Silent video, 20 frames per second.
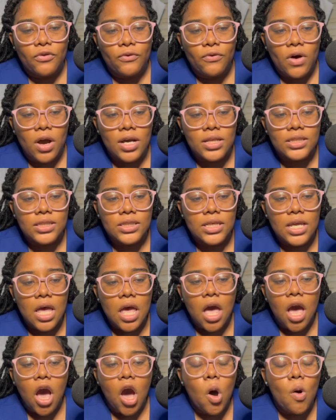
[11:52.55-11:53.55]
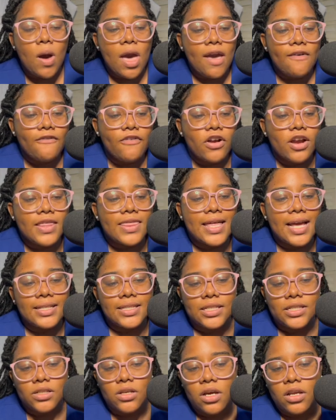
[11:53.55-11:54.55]
font. However,
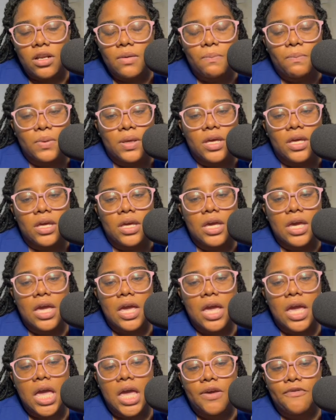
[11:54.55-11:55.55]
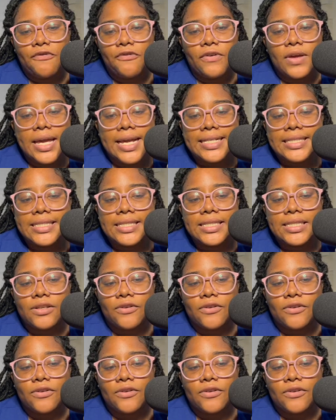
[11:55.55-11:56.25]
that is gonna be if it's